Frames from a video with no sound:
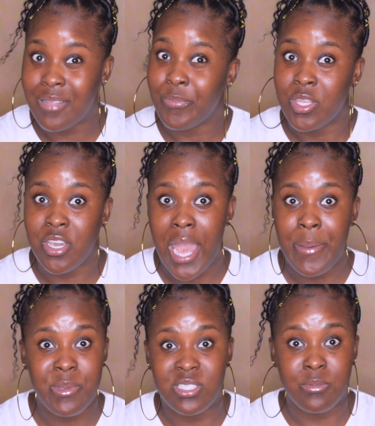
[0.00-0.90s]
your
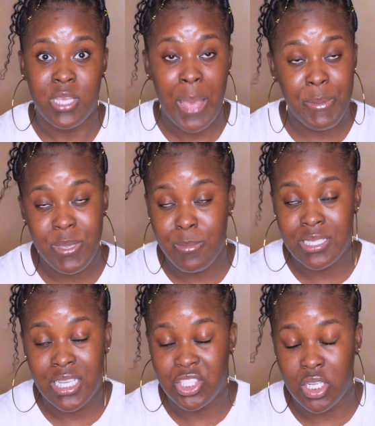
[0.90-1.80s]

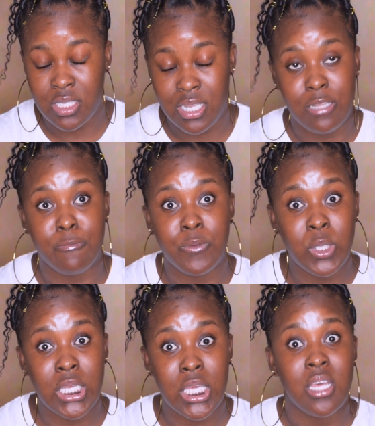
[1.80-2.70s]
hyperpigmentation is not
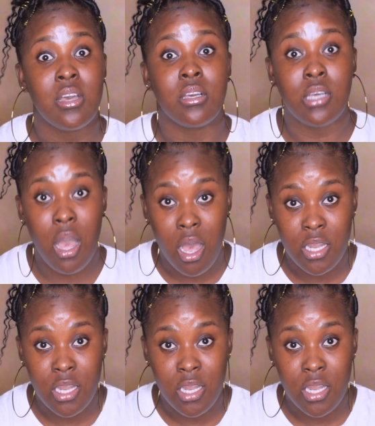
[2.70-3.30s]
fully gone.